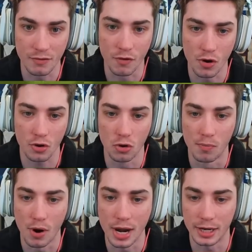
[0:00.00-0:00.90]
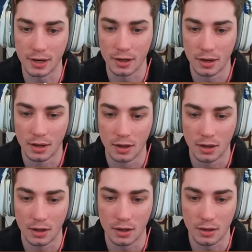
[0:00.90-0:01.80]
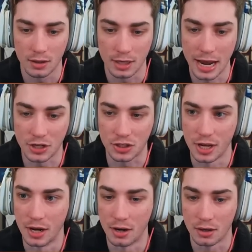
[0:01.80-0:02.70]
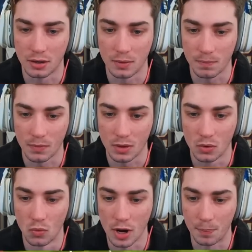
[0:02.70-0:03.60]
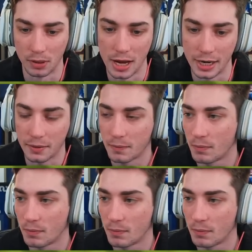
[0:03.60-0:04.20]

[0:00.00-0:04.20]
vertical break. Keston, what a play.